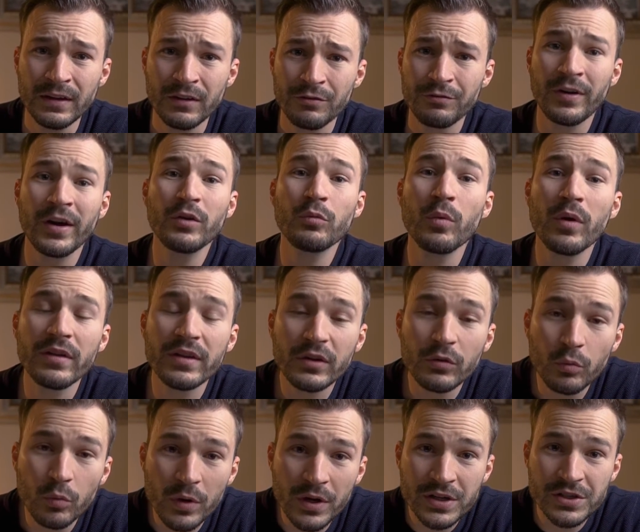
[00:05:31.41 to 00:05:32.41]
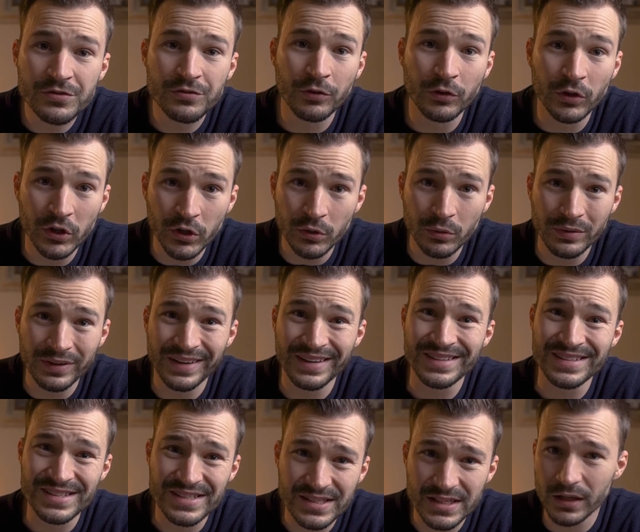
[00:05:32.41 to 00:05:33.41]
Find one that works for you
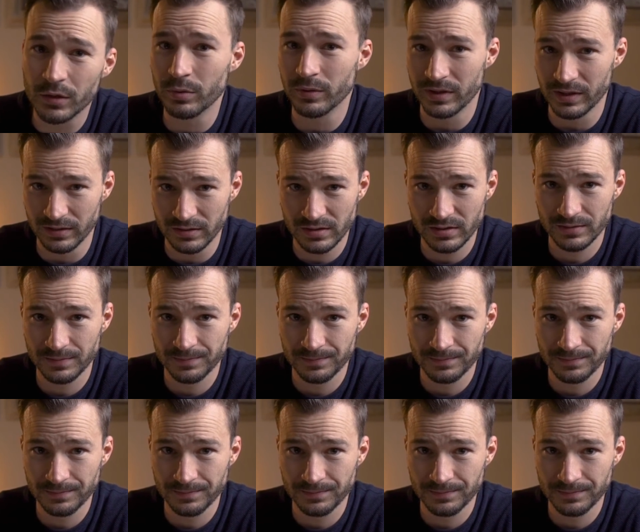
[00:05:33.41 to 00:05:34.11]
and stick with it.